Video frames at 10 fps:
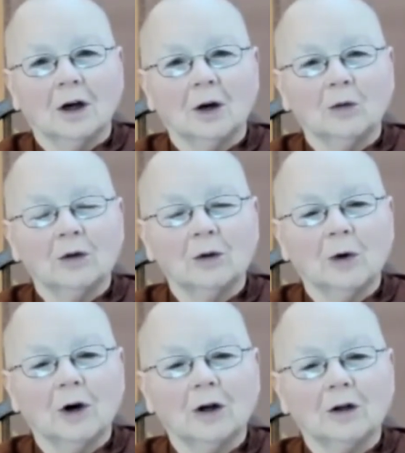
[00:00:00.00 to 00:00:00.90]
with the
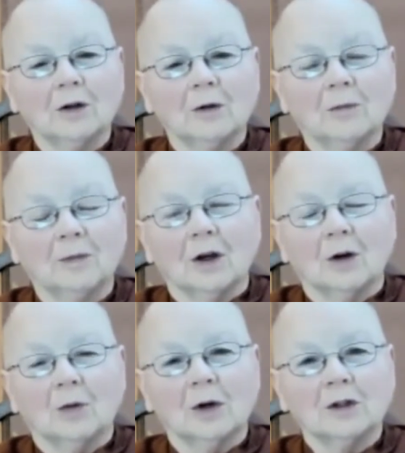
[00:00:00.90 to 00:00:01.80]
mind
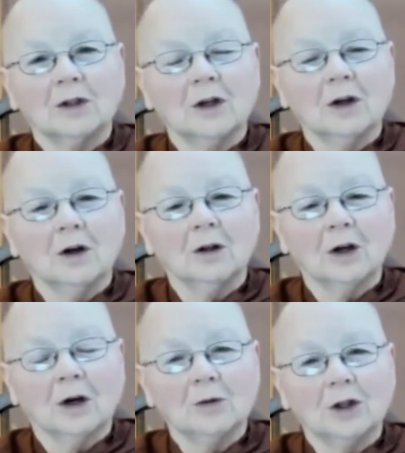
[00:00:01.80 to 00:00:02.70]
resting on
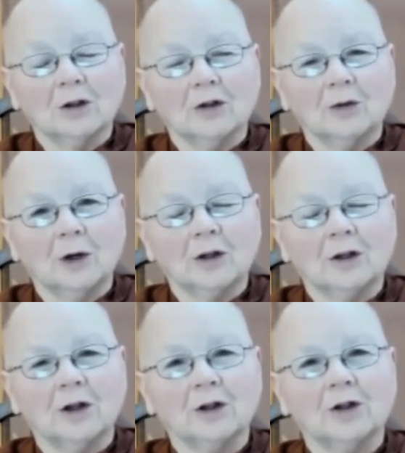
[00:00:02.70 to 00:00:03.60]
the object of
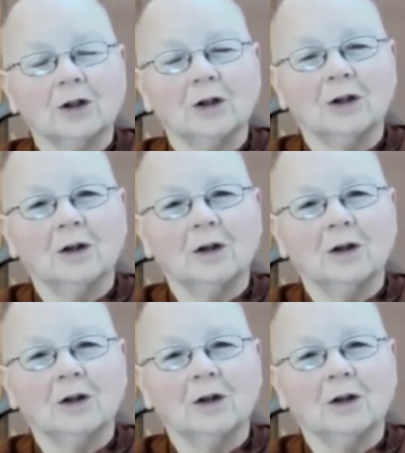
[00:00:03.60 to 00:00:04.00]
meditation